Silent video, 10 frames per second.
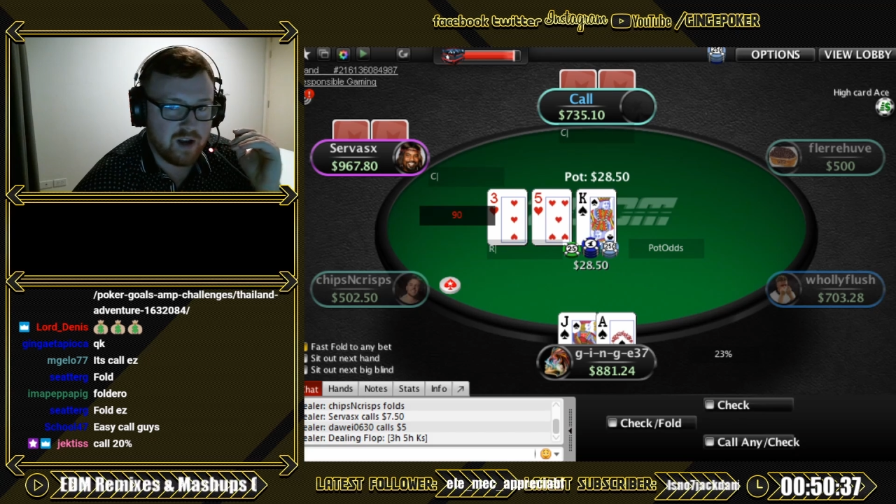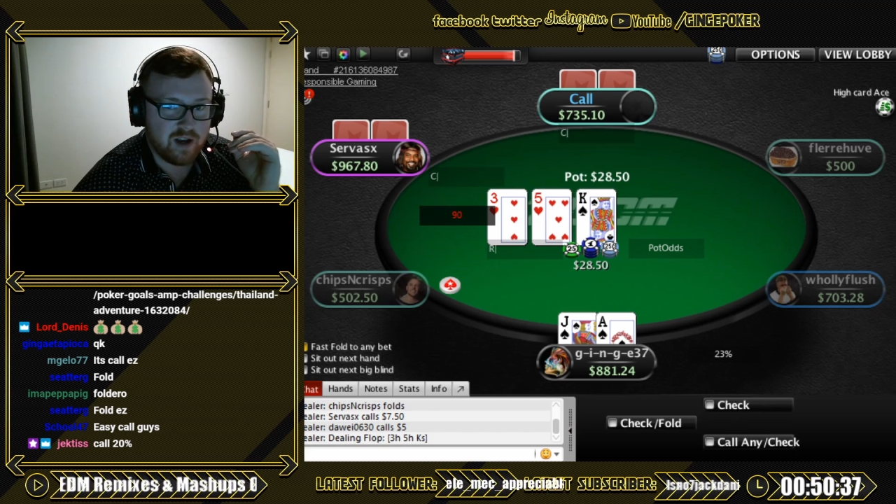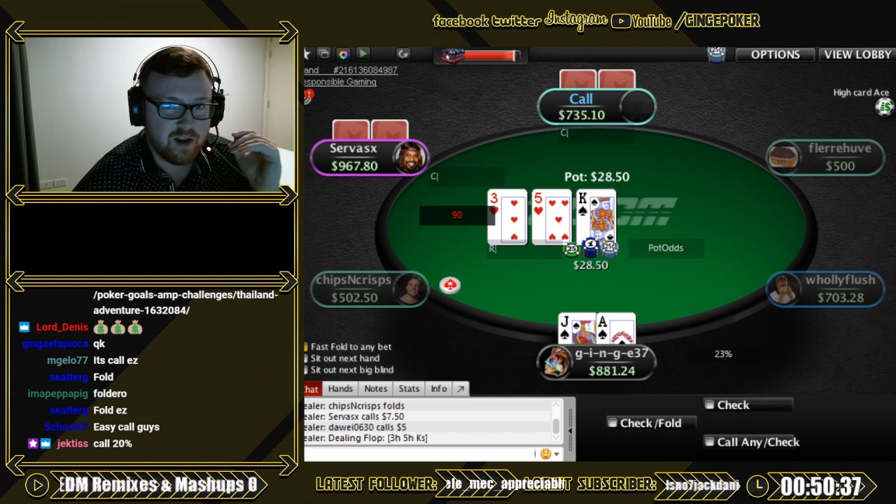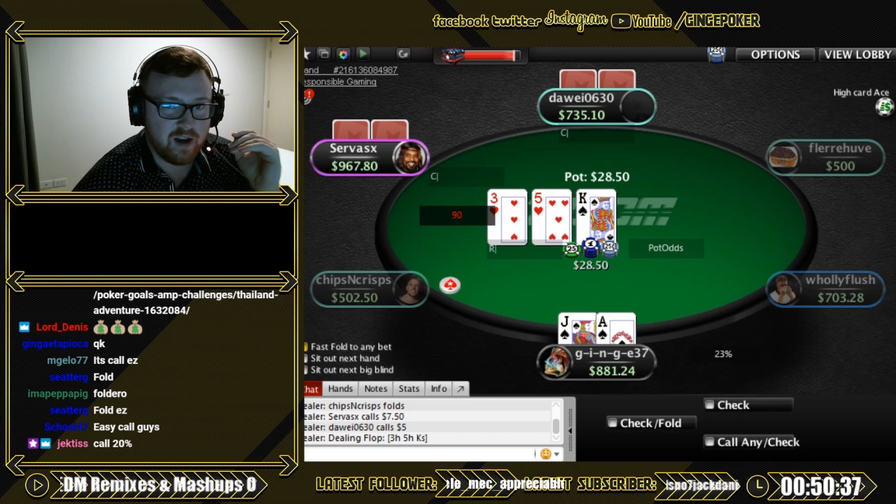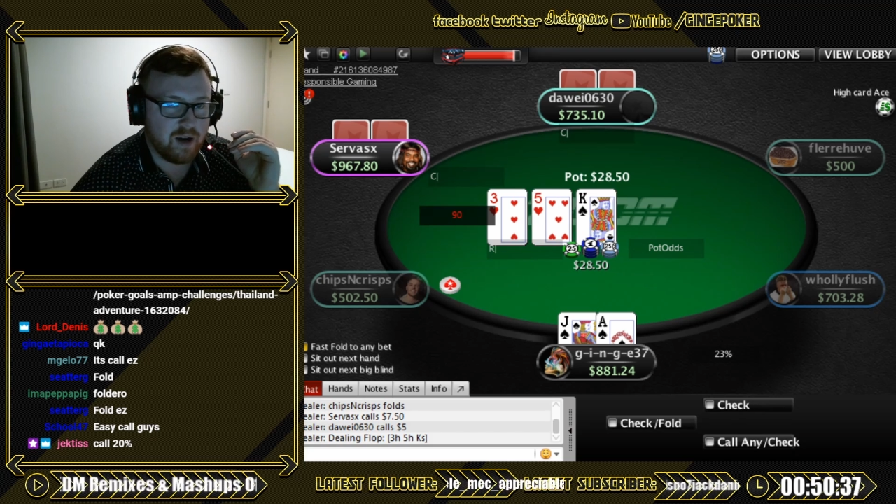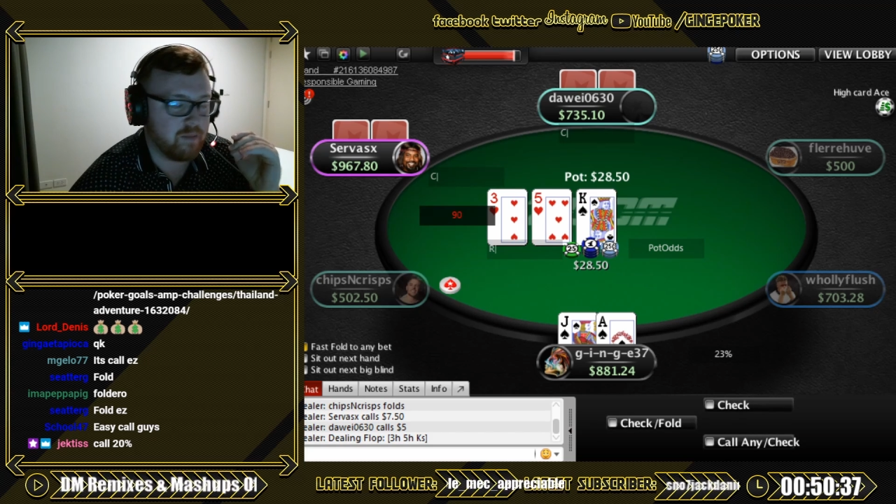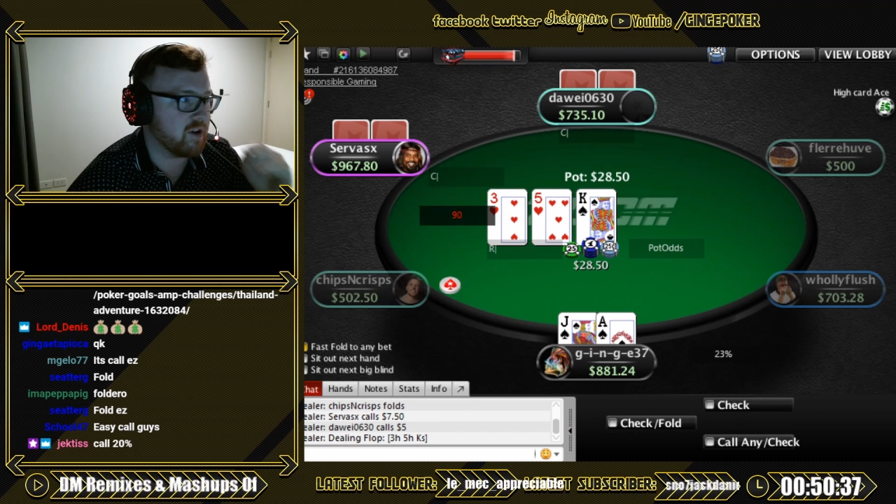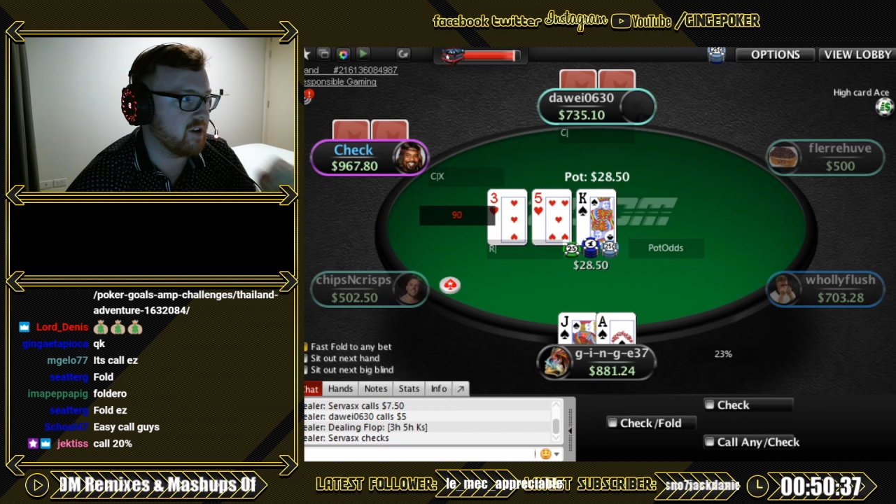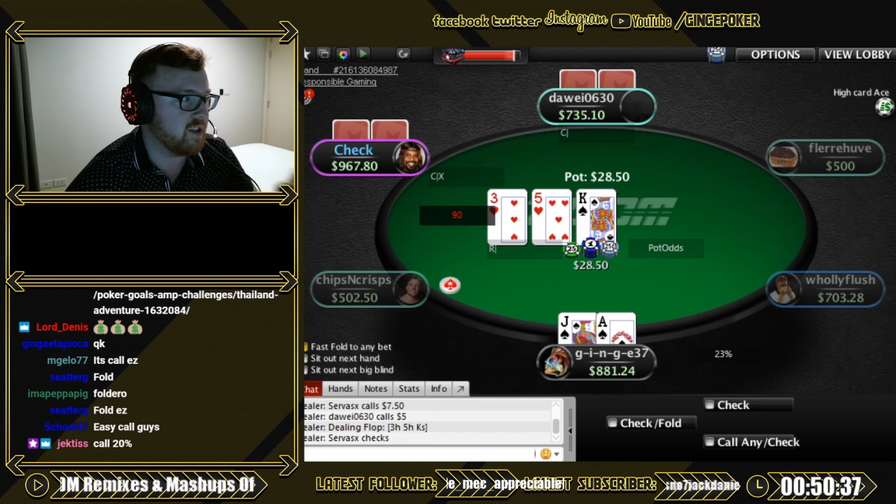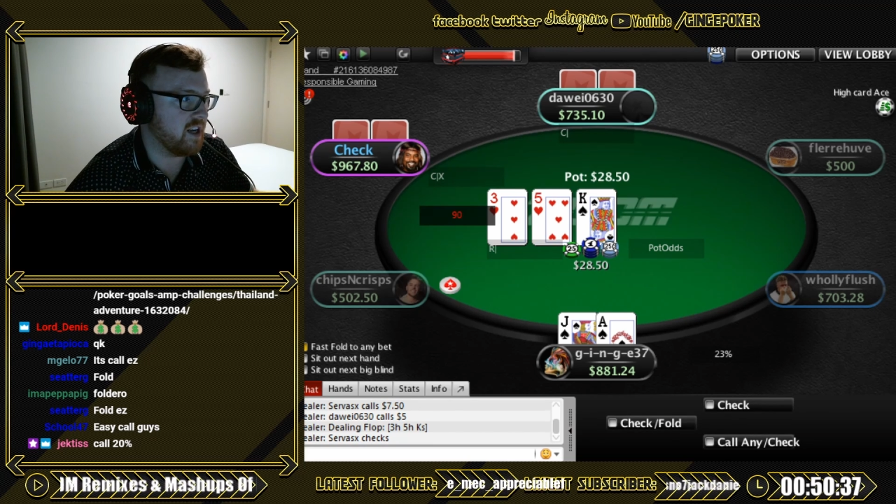
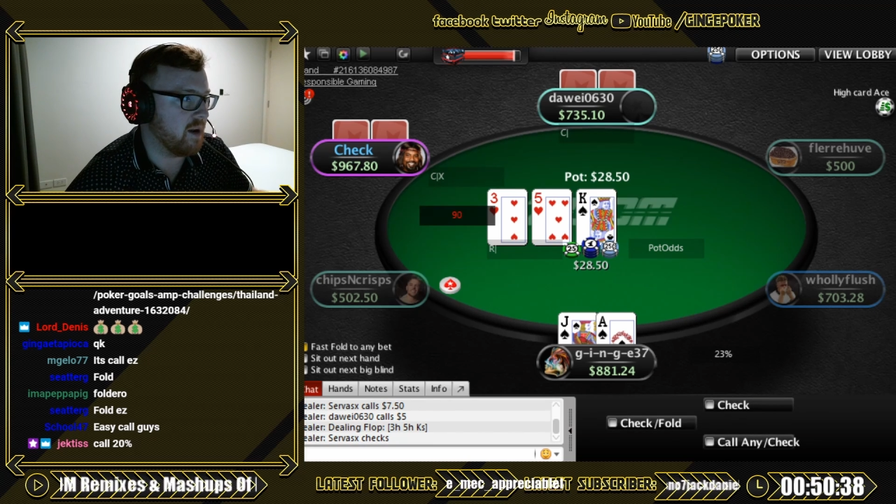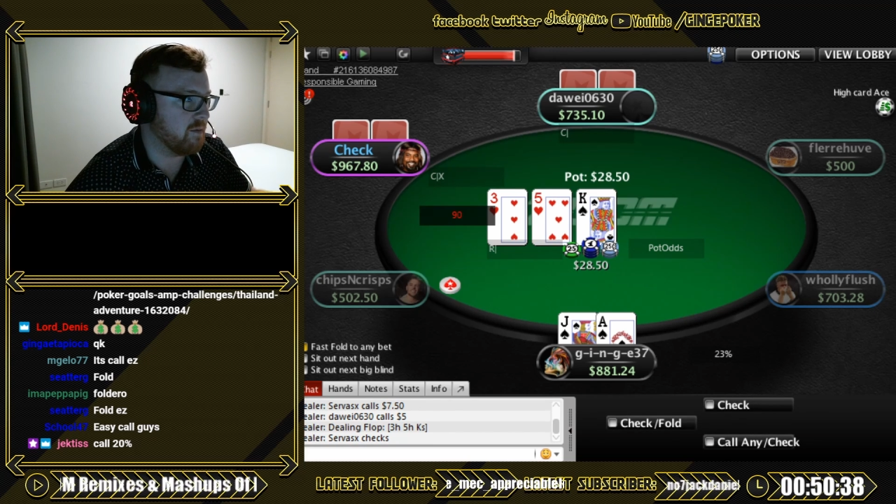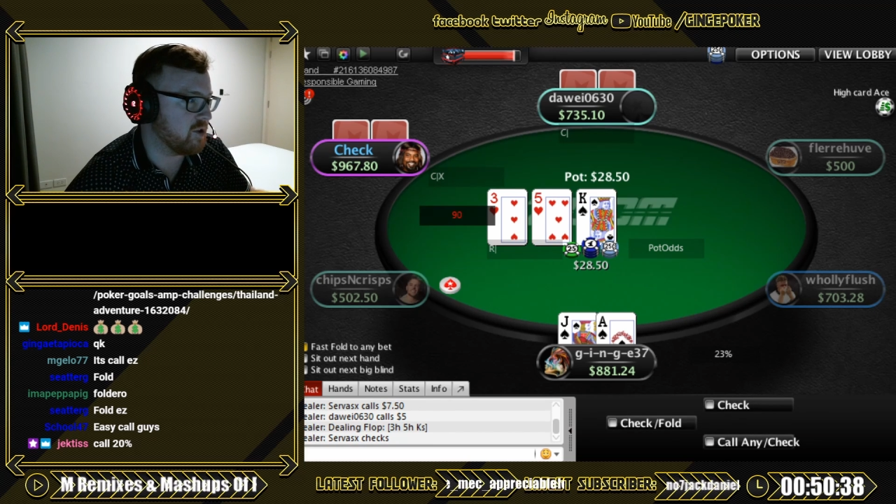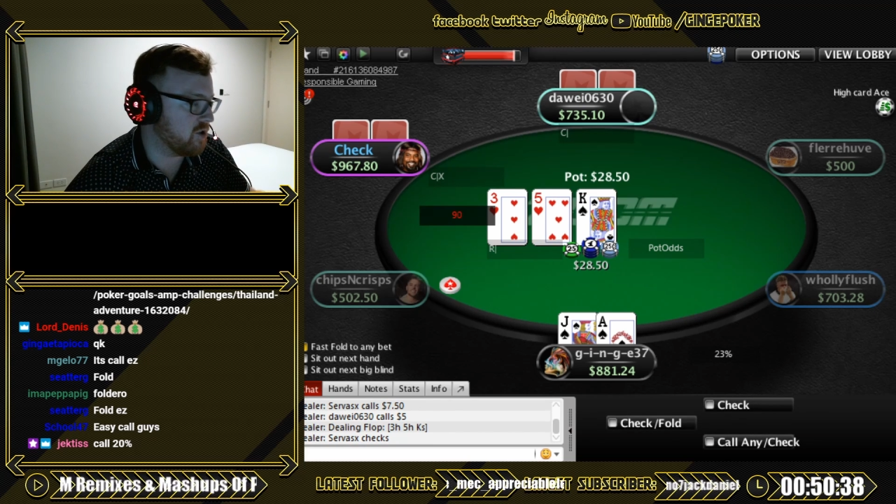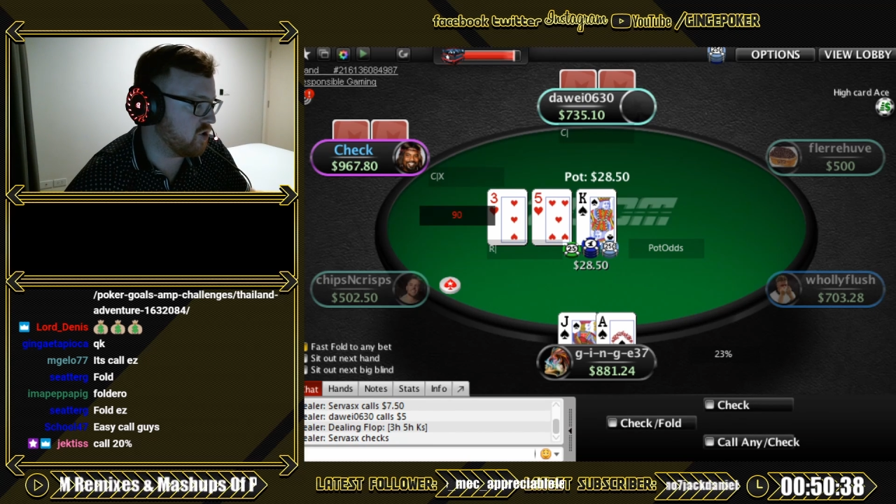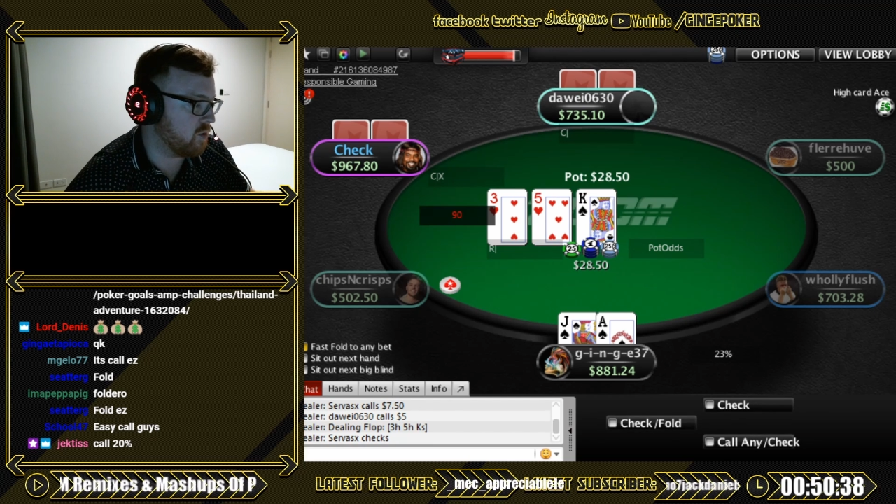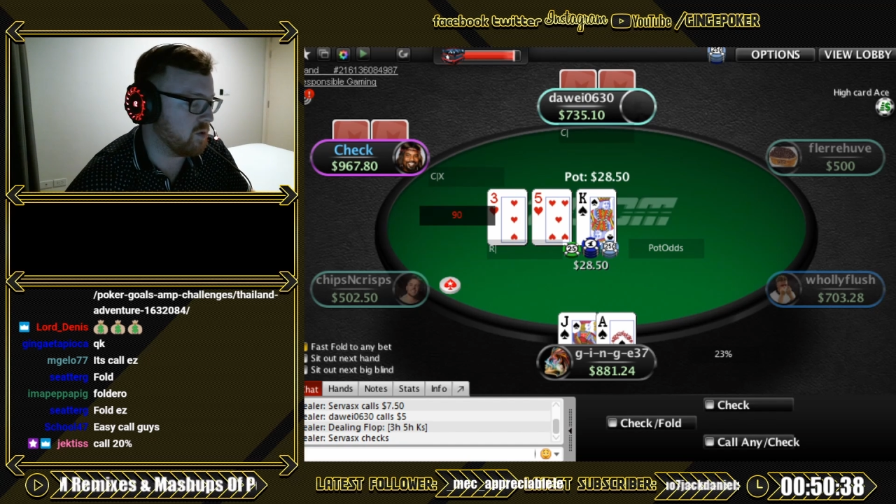and I'm just super